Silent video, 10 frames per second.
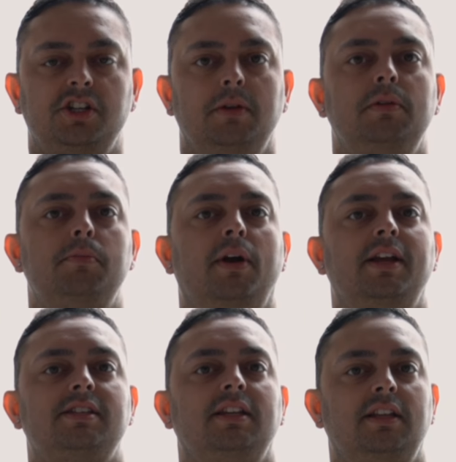chimney
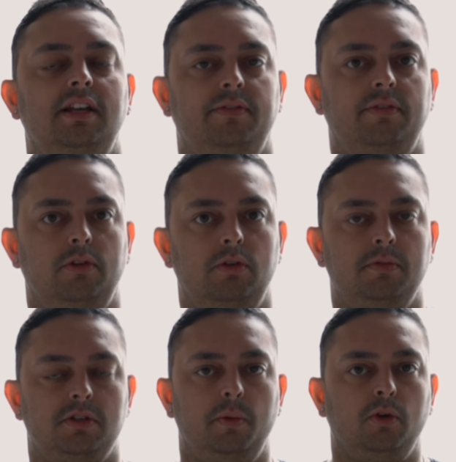breast in the living room
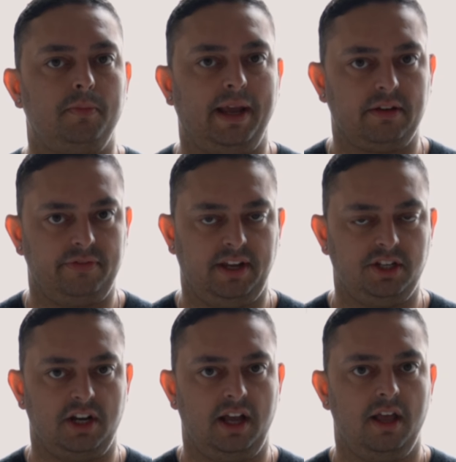so we could make a
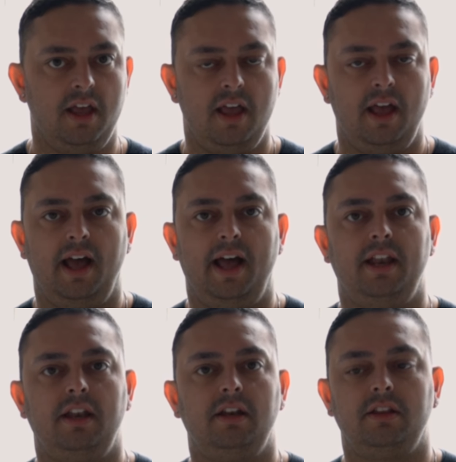feature.
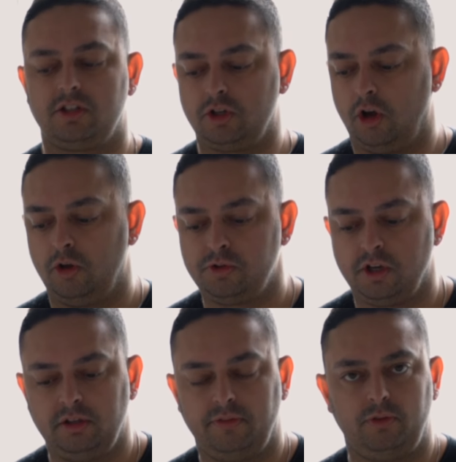And the tiles
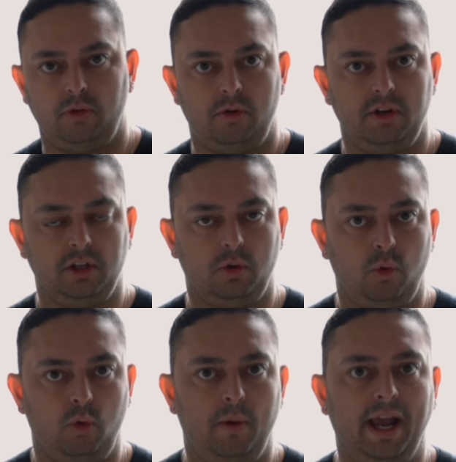on the floor in the
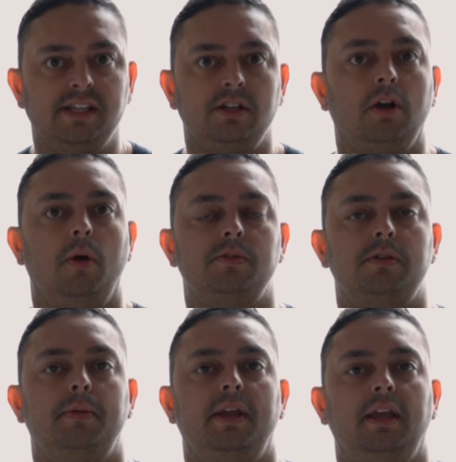hallways are going
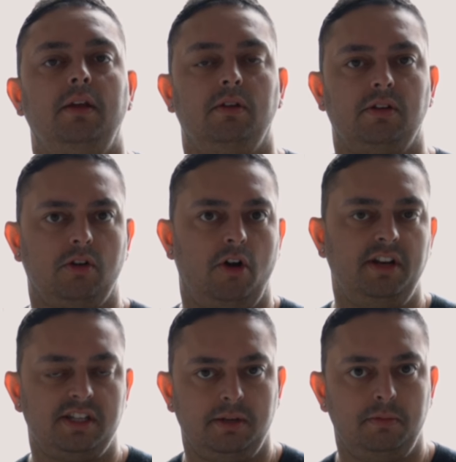to be kind
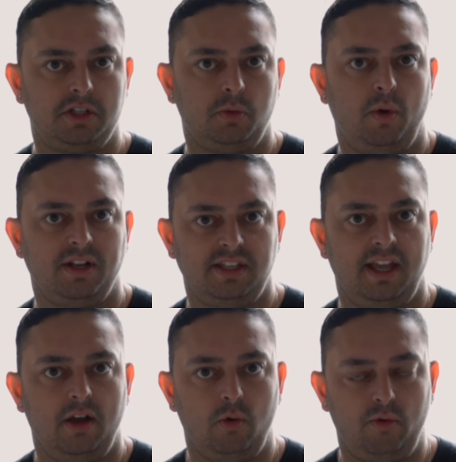of similar to what's
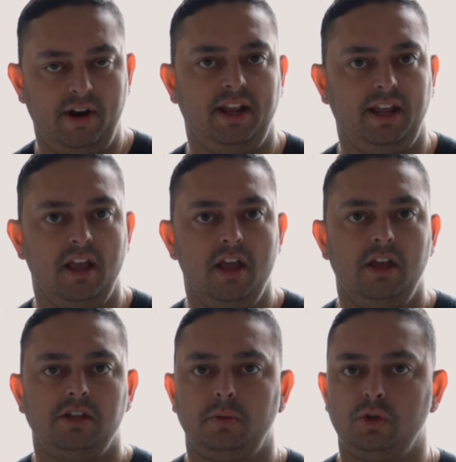there already.
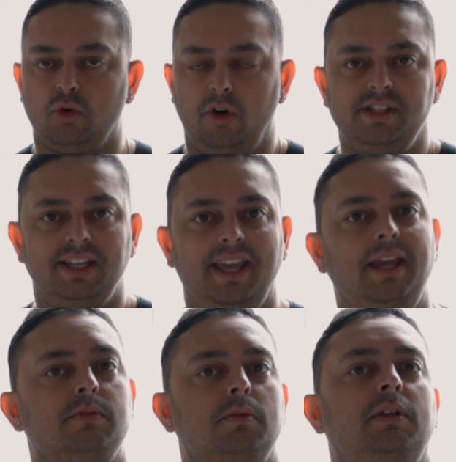So we're trying to
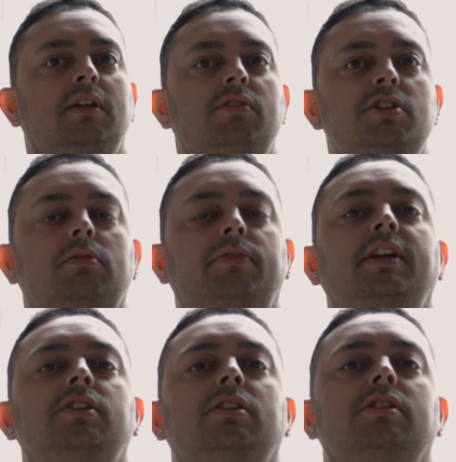keep some of the original
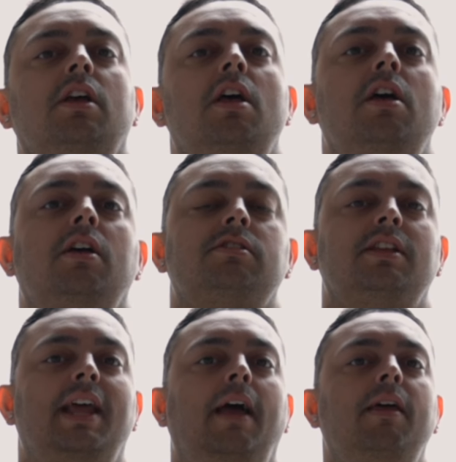features. So
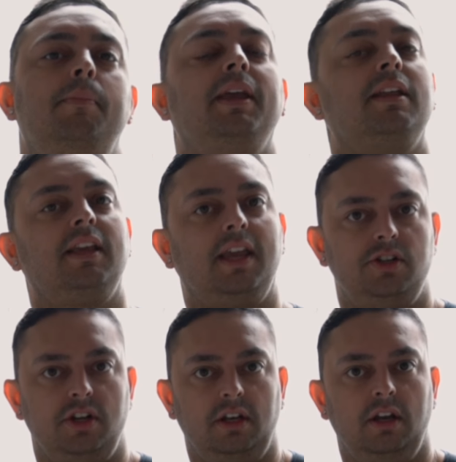now they're picking the
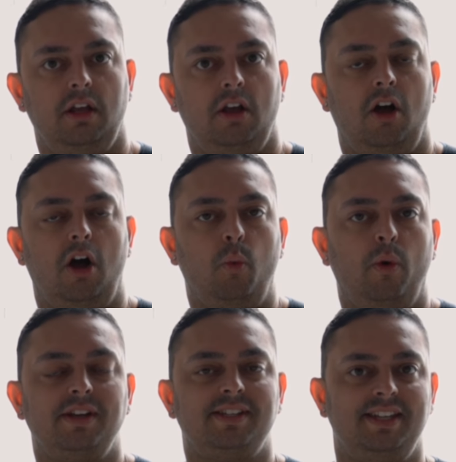kitchen. I
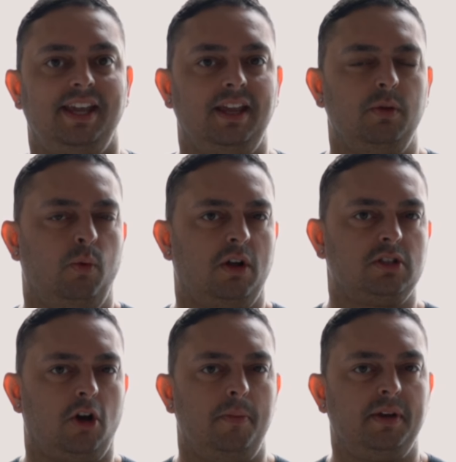want to see what
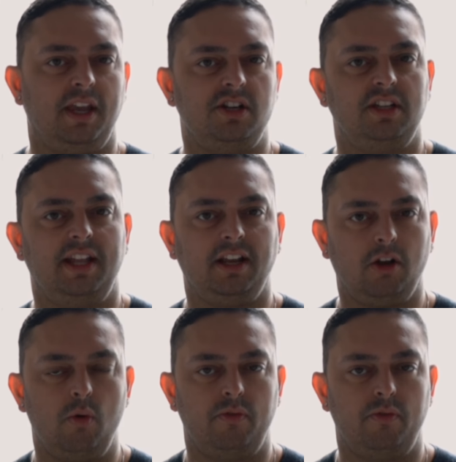type of kitchen they go